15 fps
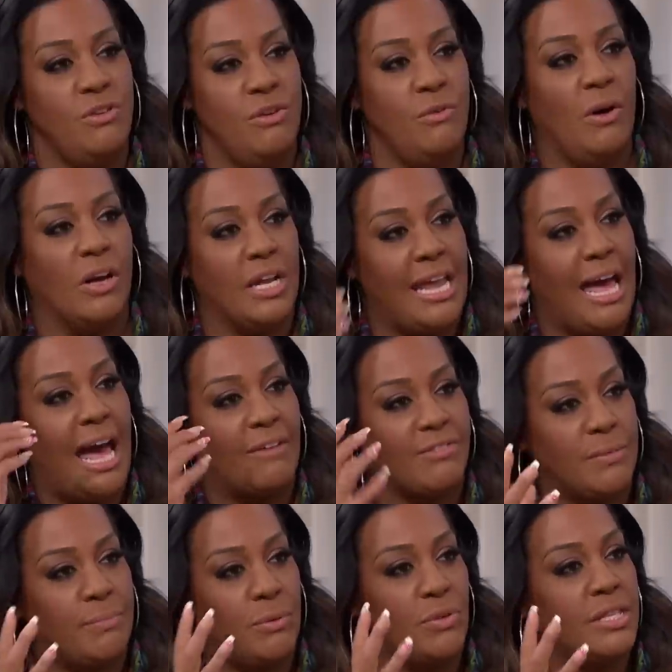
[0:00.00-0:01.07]
you are going to have
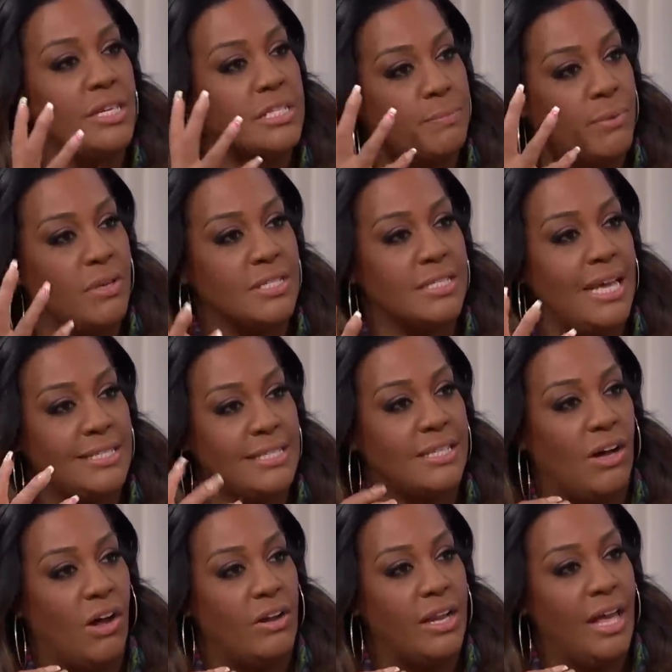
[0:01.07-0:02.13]
to put this
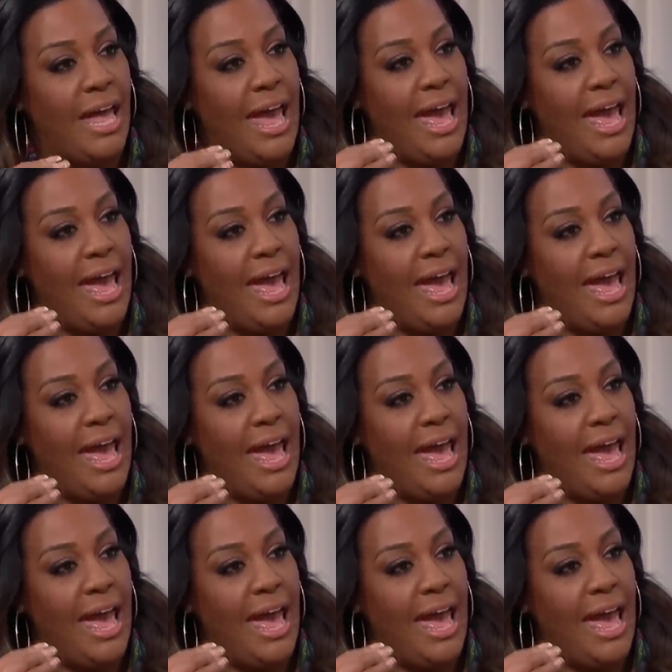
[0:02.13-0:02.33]
prosthetic on